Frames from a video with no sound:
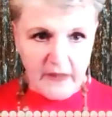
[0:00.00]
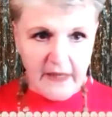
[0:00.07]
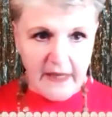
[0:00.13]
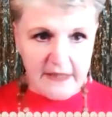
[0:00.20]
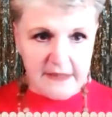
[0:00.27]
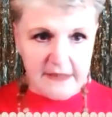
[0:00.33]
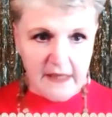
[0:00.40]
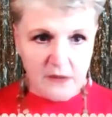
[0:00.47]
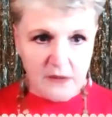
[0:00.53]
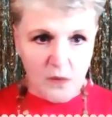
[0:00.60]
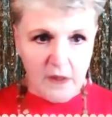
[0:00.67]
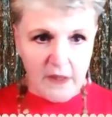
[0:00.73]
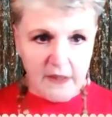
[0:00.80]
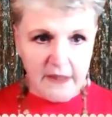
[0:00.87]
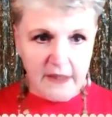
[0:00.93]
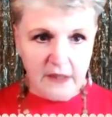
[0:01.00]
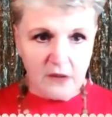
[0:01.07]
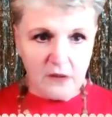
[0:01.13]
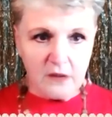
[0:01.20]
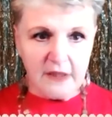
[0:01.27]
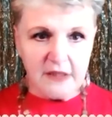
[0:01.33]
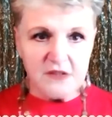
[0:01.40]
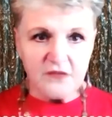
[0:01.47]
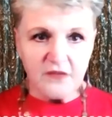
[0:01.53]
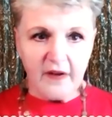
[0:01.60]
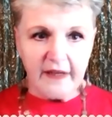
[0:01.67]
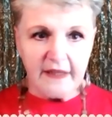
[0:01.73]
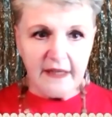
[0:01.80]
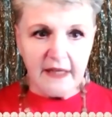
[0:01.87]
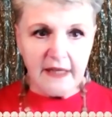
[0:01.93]
That's not the one. Here, let's
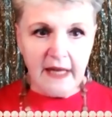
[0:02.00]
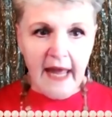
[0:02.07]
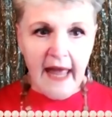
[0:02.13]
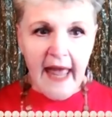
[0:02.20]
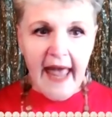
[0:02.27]
find it.